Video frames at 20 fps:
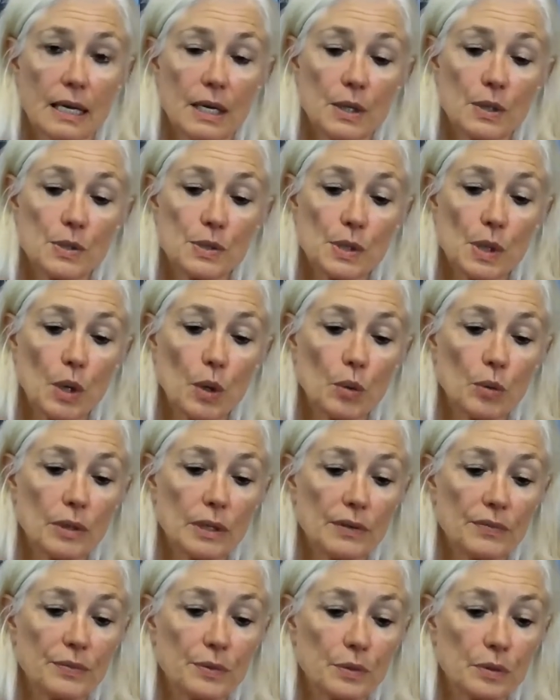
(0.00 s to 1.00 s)
So
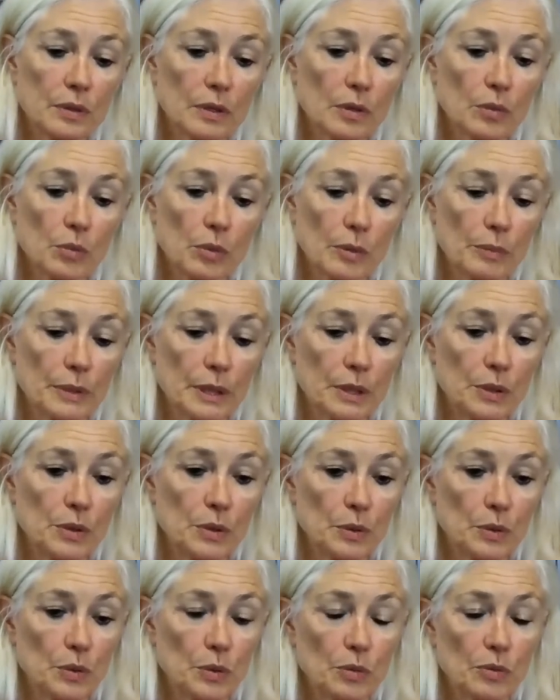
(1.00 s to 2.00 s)
if you're a woman
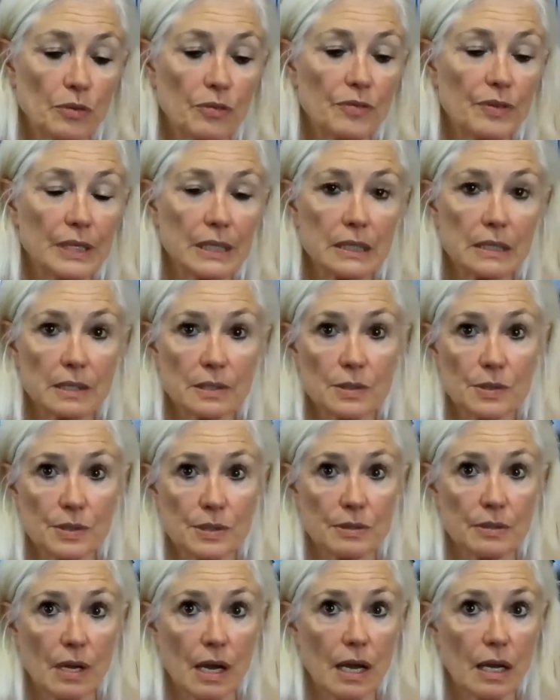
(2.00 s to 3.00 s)
who
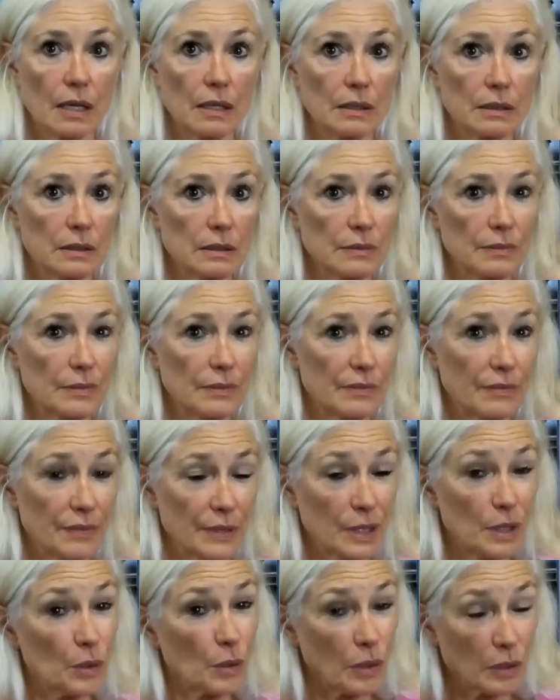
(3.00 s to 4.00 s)
feels a
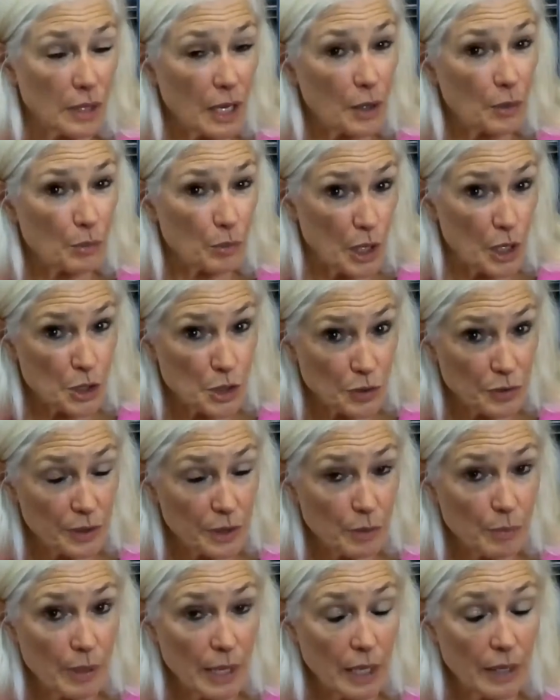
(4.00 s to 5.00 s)
lot of pressure in
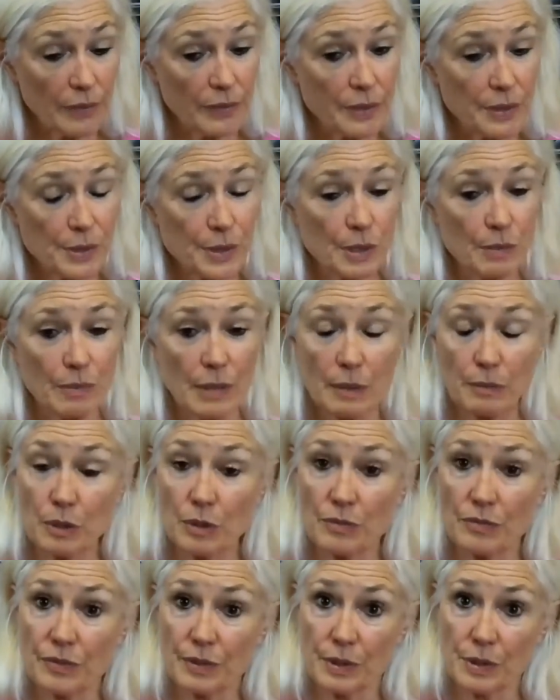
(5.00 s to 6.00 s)
the pelvis, and maybe
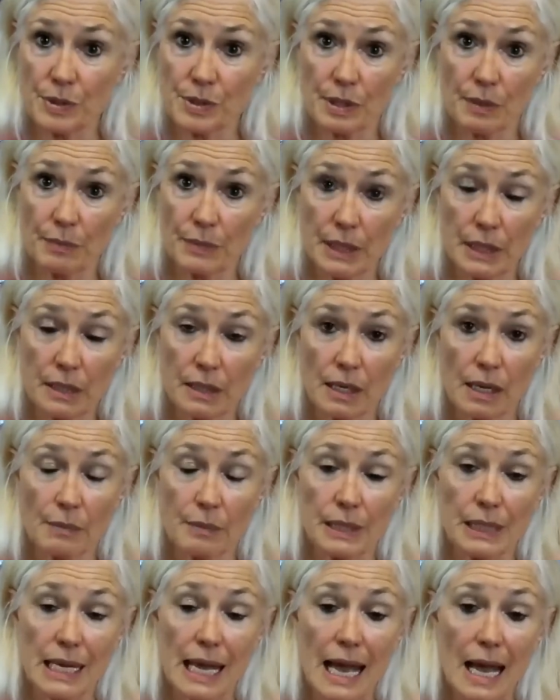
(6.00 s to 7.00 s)
you feel something
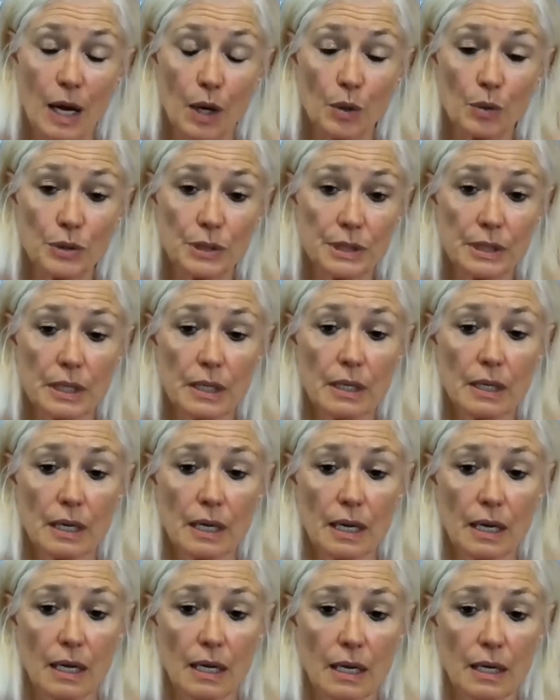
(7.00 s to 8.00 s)
coming out,
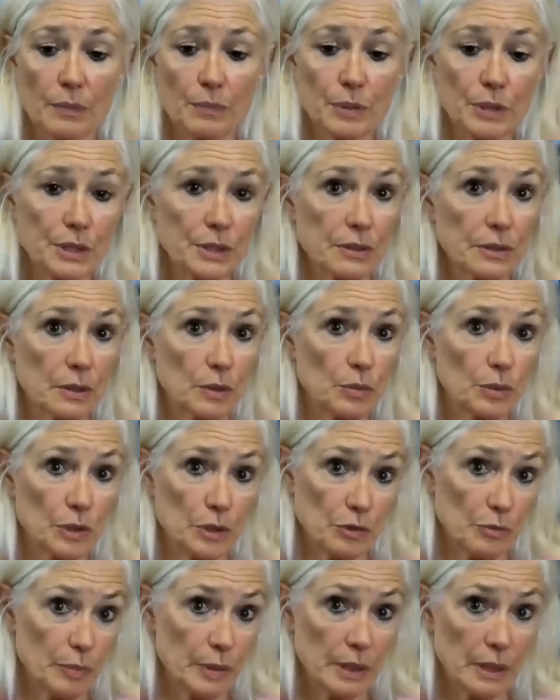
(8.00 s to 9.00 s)
particularly when
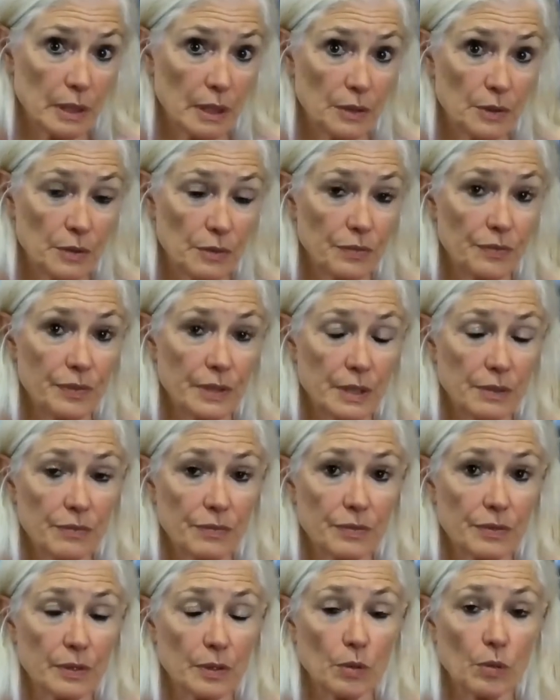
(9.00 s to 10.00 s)
you've been on your feet
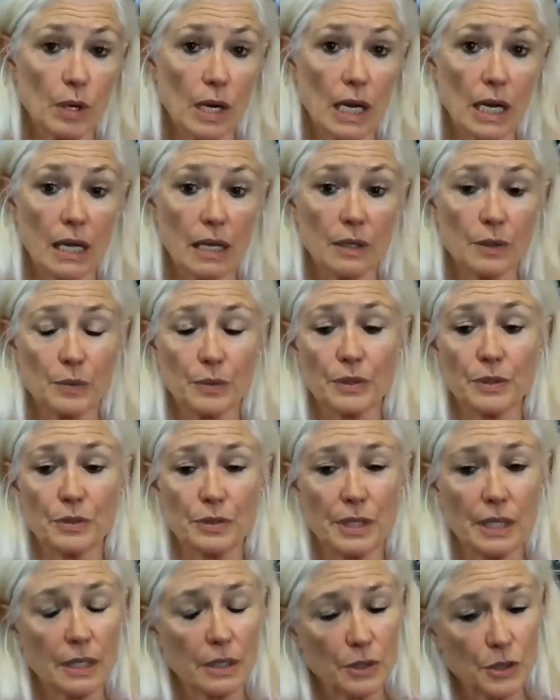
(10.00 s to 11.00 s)
for a while, or when you're
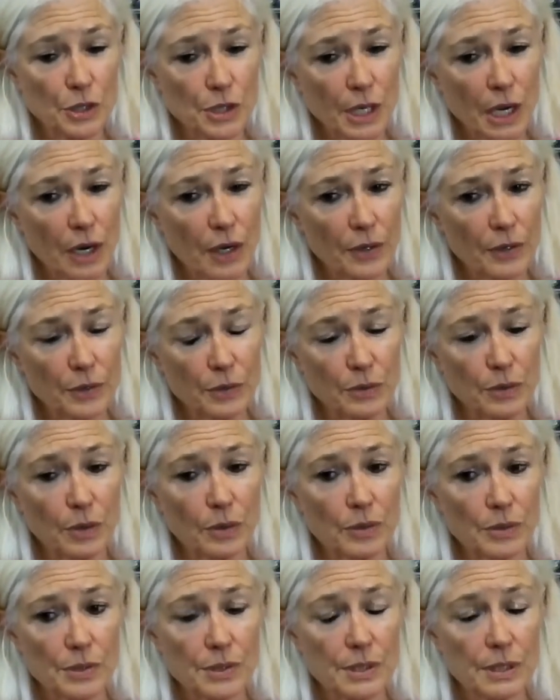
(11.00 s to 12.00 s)
taking a shower, you
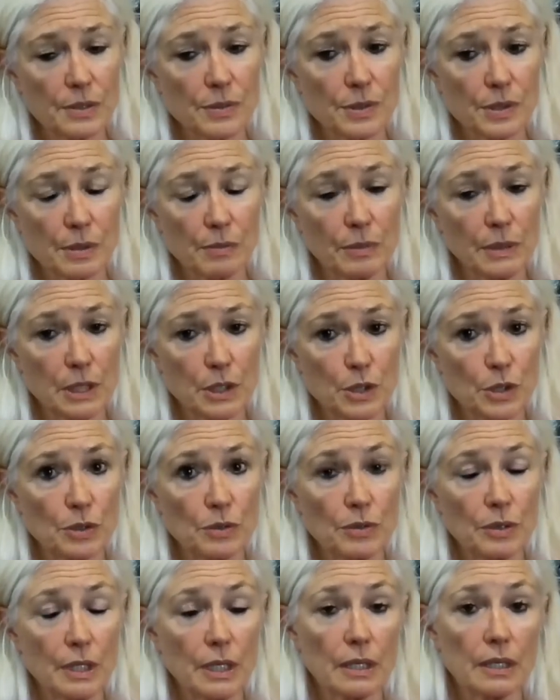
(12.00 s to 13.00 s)
notice there's some
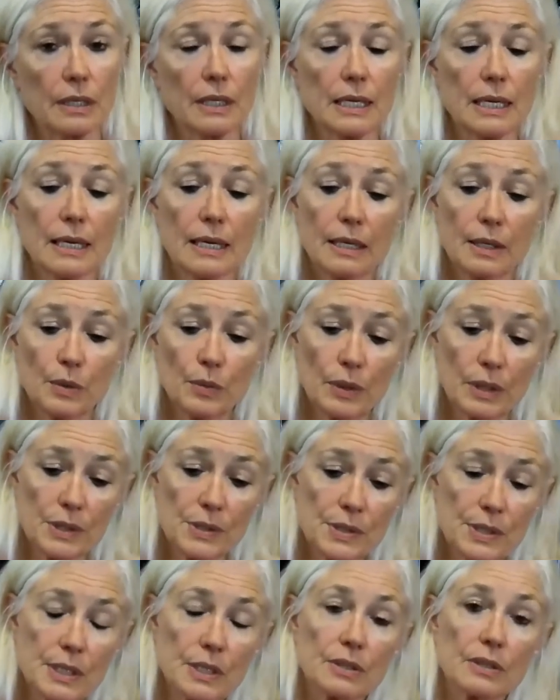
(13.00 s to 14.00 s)
tissue there, you want to
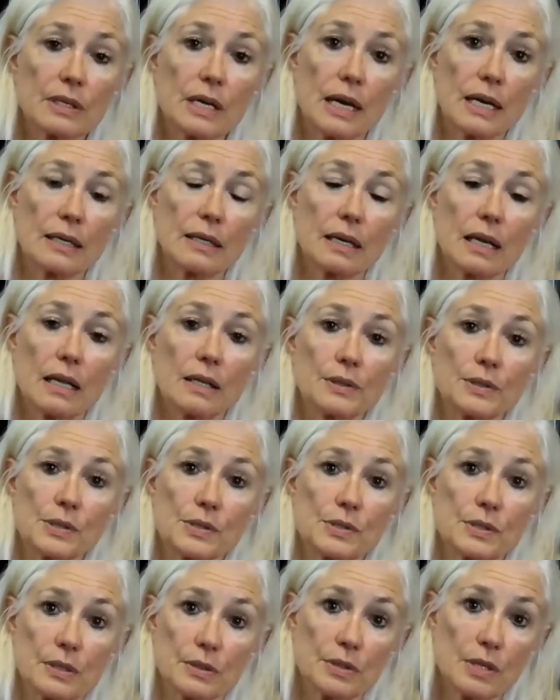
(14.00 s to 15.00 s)
see your
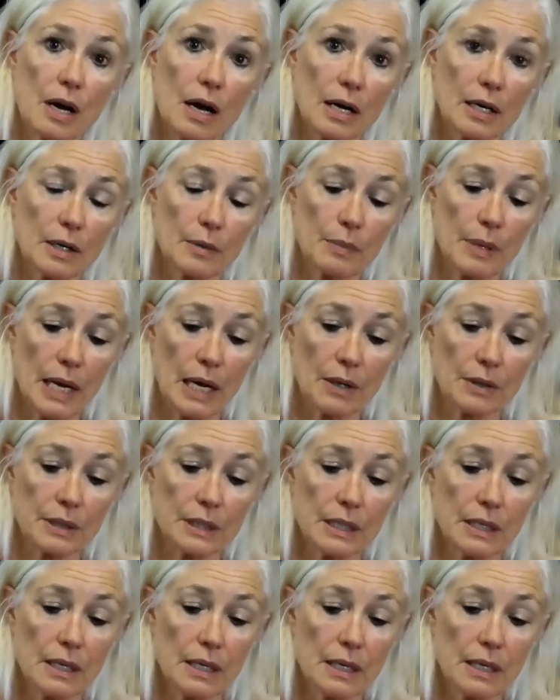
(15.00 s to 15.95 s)
gynecologist and talk about